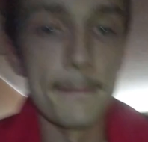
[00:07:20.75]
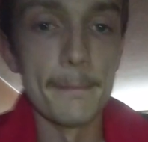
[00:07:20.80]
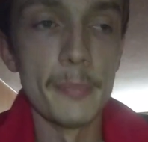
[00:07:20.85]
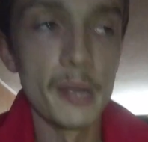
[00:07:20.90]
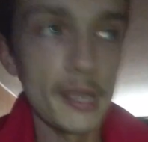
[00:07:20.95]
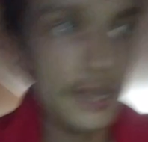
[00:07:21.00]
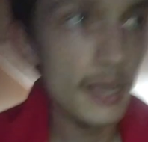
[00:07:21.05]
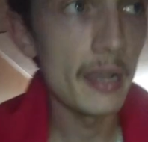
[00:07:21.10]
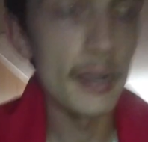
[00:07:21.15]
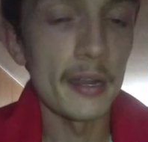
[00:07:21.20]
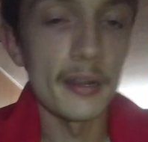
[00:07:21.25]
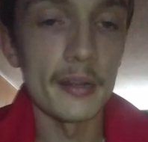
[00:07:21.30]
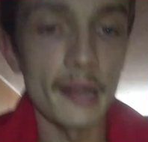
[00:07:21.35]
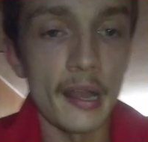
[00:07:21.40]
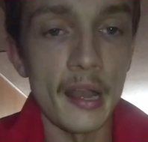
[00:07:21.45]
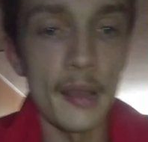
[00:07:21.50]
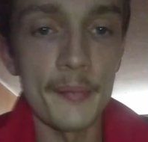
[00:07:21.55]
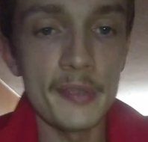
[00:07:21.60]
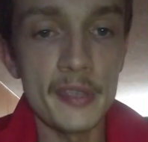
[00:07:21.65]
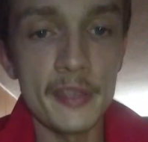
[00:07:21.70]
But yeah,
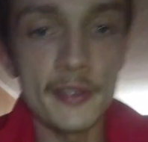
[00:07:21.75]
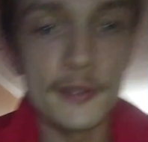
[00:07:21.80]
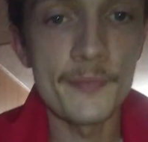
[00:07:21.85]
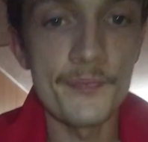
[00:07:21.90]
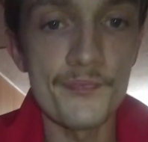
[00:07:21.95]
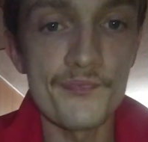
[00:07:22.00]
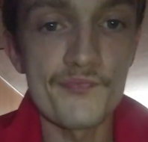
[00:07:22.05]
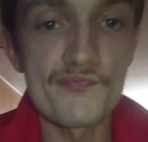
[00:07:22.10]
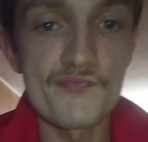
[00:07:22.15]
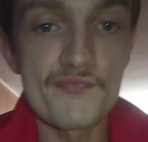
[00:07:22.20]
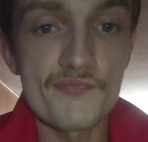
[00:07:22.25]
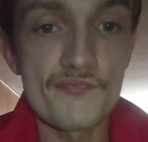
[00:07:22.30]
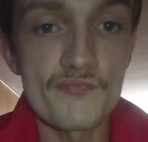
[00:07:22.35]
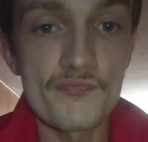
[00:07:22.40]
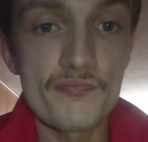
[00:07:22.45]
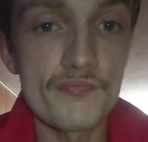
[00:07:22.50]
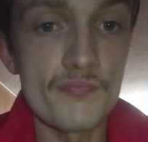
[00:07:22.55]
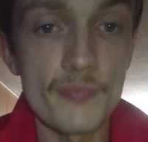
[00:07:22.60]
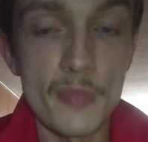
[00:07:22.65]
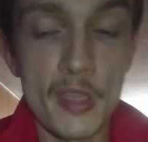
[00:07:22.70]
I mean,
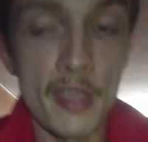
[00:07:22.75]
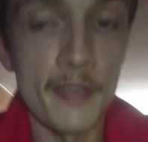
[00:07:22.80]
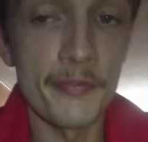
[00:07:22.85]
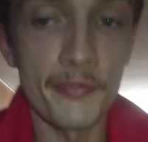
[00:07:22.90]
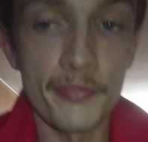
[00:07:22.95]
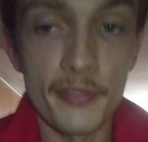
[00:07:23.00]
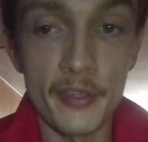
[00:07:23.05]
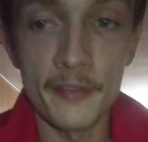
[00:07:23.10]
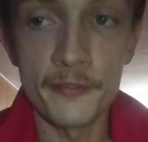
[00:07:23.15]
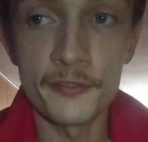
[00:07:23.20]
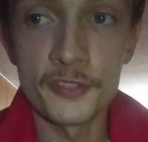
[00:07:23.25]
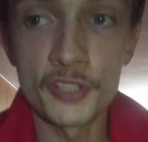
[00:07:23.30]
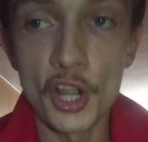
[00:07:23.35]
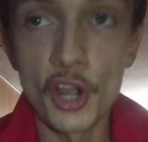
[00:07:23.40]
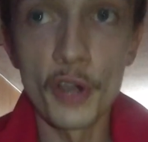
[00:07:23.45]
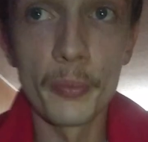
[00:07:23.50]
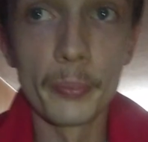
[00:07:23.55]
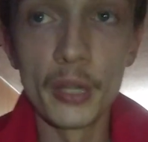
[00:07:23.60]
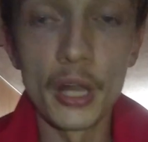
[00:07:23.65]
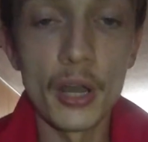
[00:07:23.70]
if
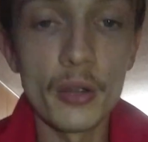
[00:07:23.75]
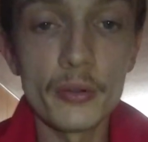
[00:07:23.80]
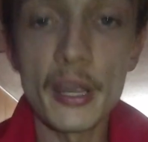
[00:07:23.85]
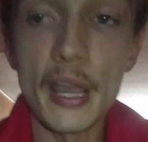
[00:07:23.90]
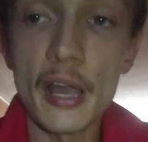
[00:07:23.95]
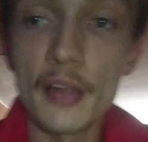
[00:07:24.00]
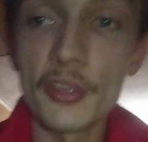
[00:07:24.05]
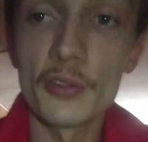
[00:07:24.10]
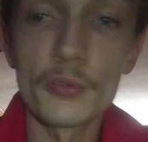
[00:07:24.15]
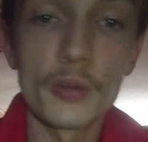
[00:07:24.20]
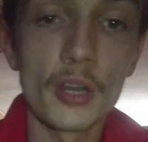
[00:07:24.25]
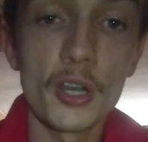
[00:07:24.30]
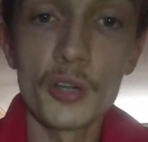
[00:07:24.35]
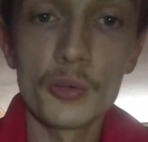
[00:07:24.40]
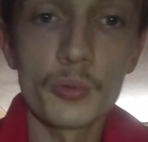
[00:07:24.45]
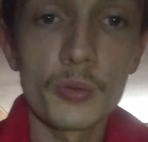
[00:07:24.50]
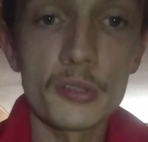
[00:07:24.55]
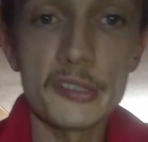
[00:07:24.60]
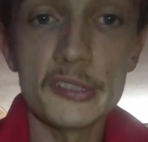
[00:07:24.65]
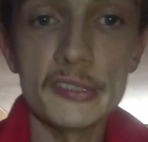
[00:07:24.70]
Joe Blow down the
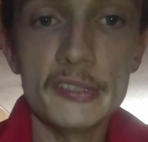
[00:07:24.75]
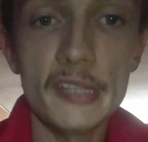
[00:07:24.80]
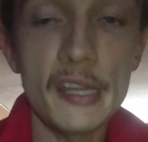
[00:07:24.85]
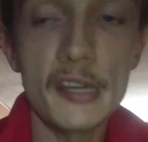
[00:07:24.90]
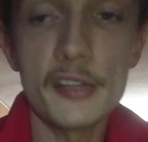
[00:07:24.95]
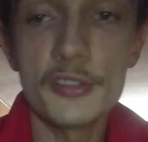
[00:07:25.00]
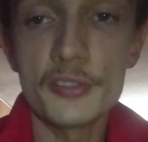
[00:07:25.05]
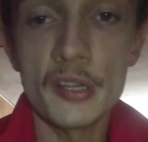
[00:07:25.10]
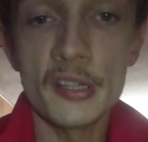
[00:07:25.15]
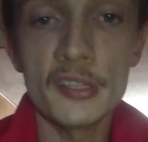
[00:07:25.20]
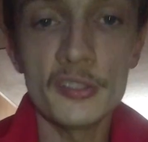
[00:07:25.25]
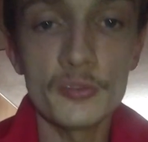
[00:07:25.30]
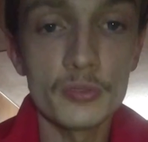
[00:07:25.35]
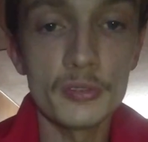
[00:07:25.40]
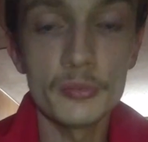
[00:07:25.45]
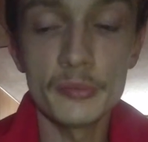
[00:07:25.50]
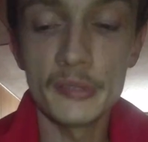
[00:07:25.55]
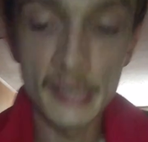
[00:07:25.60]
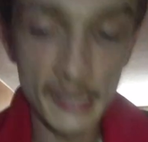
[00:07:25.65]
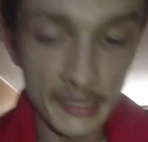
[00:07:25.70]
road wants to date a trans
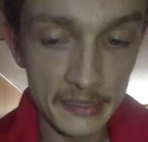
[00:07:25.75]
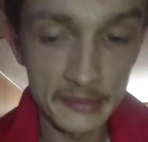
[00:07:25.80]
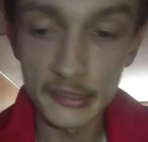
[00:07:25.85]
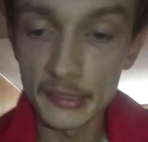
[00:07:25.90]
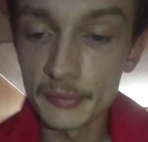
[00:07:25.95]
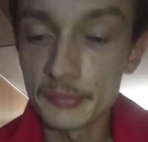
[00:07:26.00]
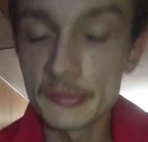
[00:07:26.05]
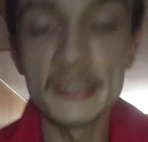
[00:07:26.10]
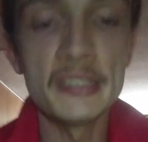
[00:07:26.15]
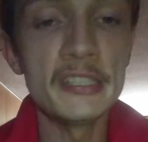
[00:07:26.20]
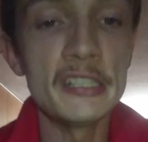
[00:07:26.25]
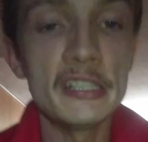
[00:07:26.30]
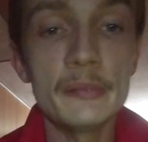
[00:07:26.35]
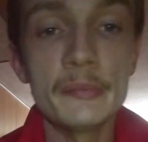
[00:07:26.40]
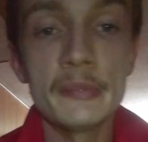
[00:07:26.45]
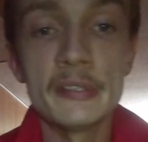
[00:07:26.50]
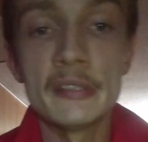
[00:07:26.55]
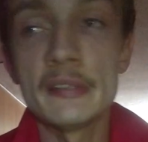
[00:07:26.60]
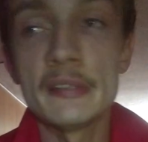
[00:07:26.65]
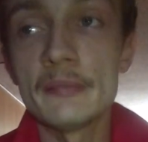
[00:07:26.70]
woman, that's up to
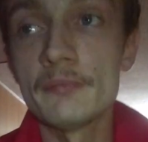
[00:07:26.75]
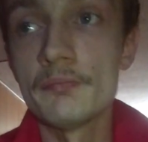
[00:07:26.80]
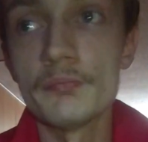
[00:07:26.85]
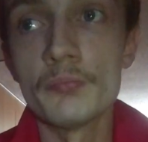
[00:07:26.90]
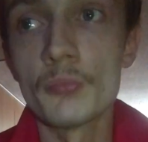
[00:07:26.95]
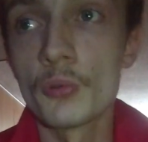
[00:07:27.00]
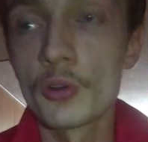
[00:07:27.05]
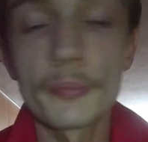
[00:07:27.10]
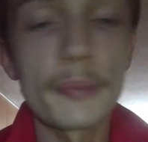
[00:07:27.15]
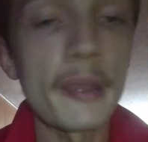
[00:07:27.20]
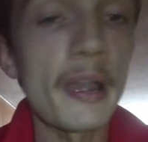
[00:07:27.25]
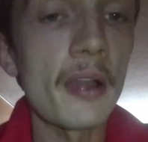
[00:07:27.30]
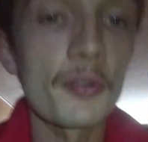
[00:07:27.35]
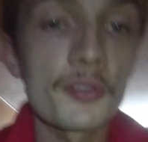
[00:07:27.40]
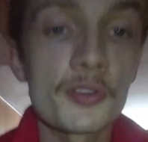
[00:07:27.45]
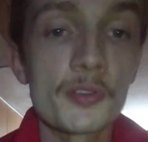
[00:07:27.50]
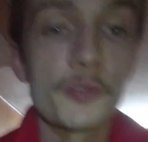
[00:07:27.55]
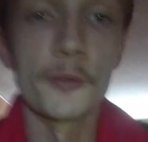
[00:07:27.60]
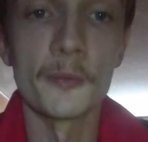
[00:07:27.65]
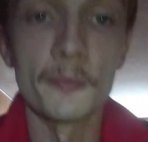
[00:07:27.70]
him, and more power
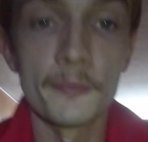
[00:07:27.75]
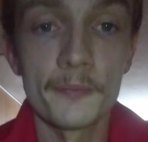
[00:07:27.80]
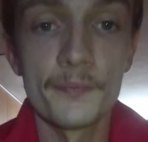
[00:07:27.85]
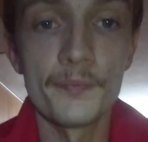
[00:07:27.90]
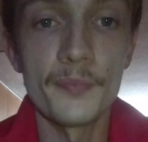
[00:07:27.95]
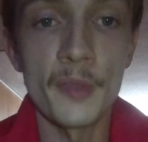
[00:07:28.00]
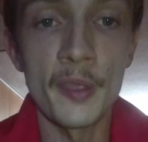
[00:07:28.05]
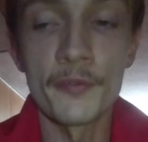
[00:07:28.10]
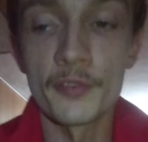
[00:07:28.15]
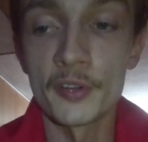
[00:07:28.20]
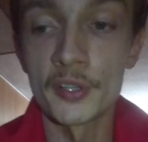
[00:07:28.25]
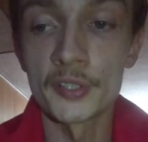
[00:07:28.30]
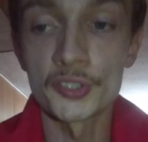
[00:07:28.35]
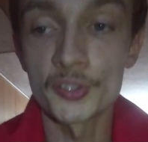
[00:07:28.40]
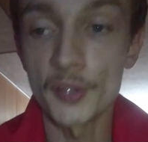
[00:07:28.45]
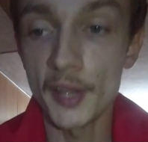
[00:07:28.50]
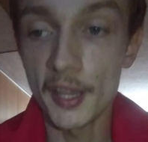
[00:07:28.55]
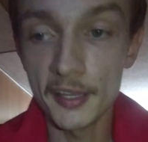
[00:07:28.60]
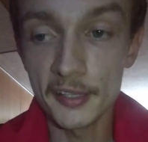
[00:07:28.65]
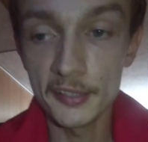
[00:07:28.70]
to him. If
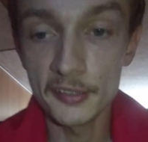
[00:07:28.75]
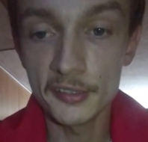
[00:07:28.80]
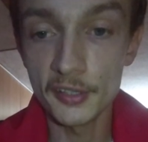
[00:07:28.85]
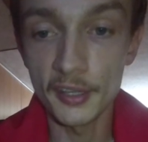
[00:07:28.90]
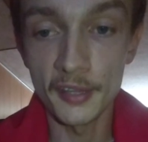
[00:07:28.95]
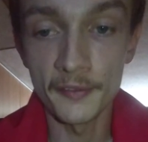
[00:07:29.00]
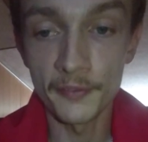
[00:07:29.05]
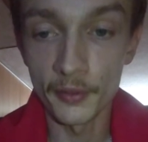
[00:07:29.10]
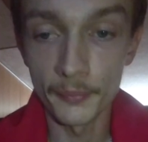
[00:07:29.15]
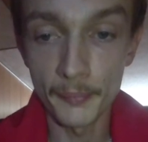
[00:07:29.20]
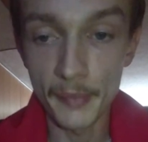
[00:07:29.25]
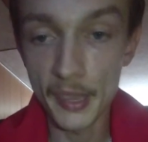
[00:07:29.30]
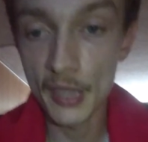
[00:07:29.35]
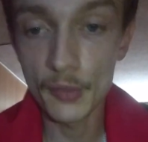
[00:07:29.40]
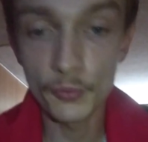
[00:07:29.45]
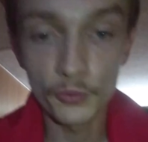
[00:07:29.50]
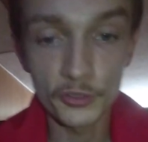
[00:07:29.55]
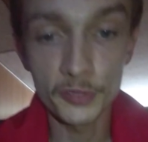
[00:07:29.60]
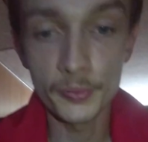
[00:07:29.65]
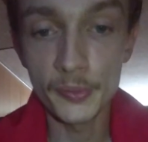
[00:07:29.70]
a
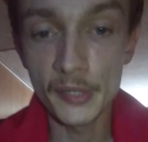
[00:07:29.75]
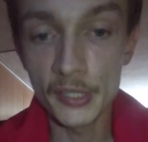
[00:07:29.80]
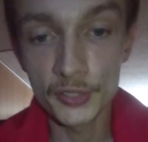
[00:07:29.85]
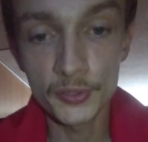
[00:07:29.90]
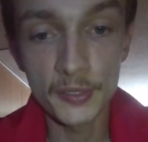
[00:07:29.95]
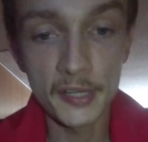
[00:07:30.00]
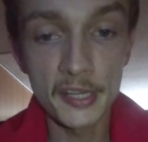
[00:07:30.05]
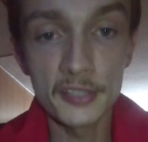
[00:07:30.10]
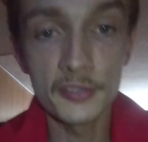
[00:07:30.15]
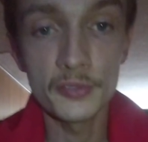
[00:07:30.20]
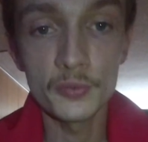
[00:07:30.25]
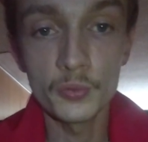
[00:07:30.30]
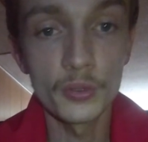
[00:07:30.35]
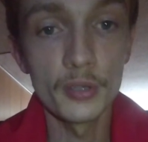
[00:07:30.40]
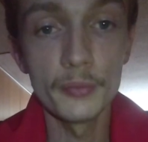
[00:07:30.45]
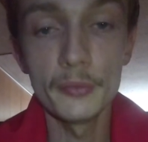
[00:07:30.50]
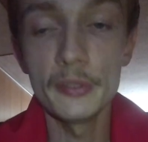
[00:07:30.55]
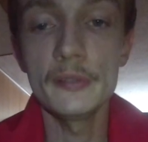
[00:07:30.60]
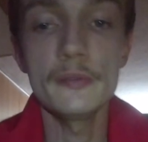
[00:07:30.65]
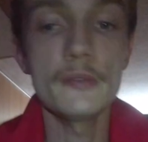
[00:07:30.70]
man wants to be a trans
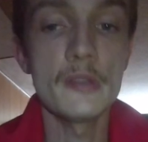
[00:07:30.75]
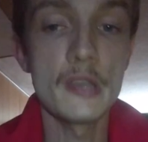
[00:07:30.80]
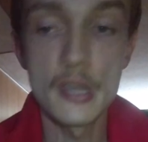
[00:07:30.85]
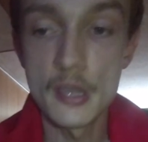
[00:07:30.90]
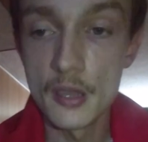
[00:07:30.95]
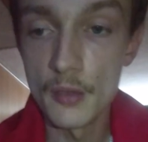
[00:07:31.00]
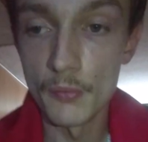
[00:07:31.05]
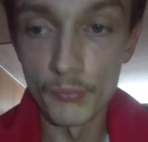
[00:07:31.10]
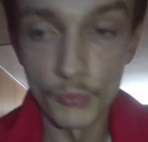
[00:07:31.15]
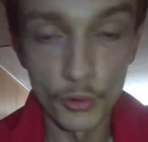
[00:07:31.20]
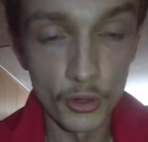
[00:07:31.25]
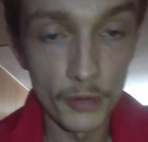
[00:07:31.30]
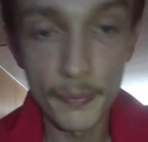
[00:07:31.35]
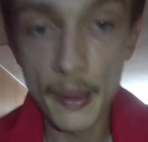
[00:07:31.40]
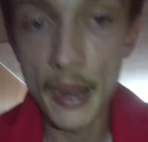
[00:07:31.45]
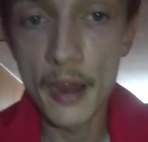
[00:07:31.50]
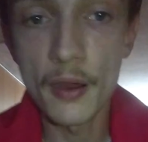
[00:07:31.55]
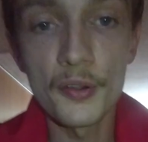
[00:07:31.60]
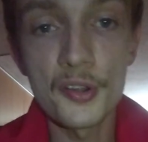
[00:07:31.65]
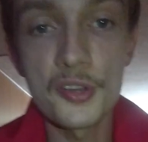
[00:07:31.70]
woman, more
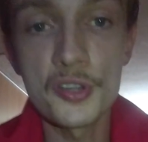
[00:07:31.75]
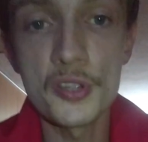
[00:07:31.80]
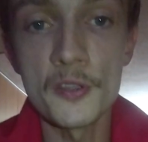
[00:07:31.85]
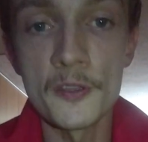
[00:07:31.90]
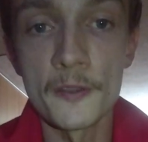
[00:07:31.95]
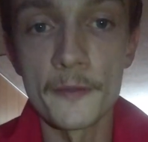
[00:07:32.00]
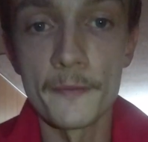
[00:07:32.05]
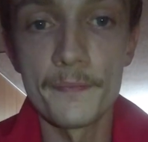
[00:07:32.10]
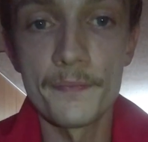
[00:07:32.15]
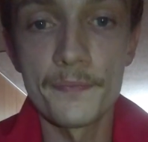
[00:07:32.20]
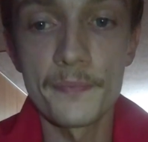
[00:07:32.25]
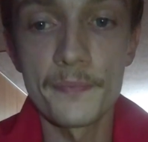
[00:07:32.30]
power to you.